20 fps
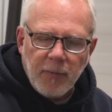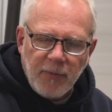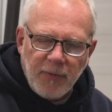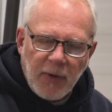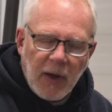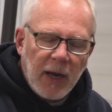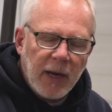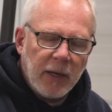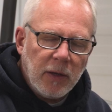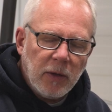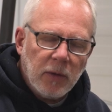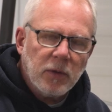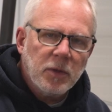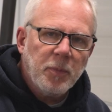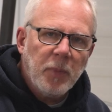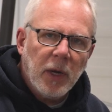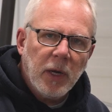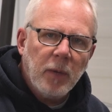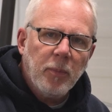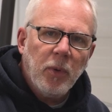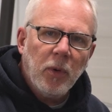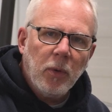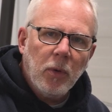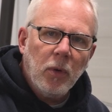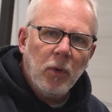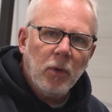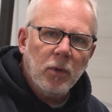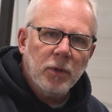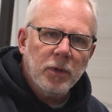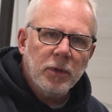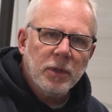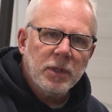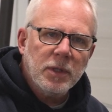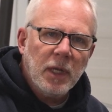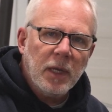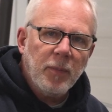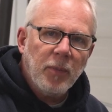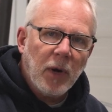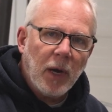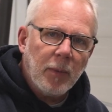find those pike pole holders.
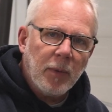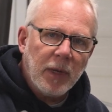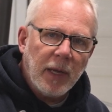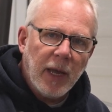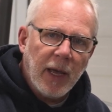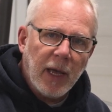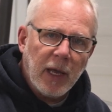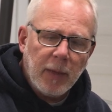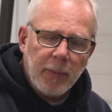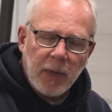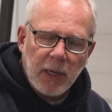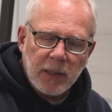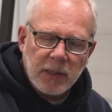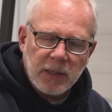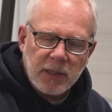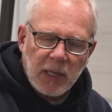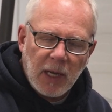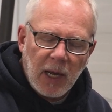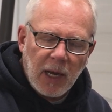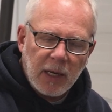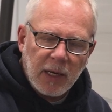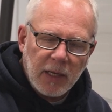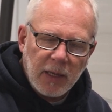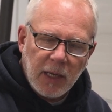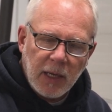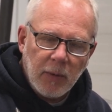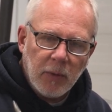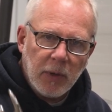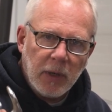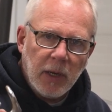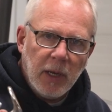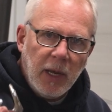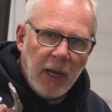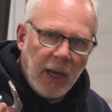They probably had them on stock, and they would